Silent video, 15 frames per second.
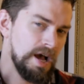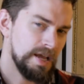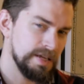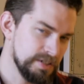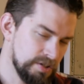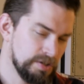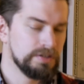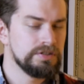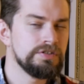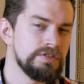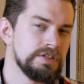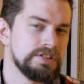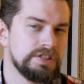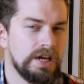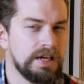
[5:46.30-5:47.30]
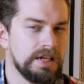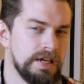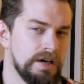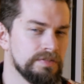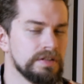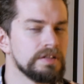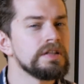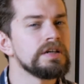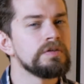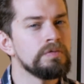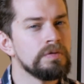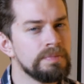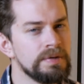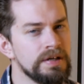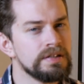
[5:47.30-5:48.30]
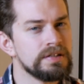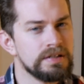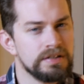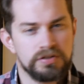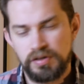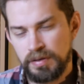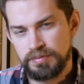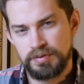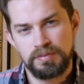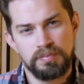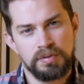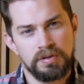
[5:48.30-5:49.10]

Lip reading: I encourage you to check it out. The link will be in the description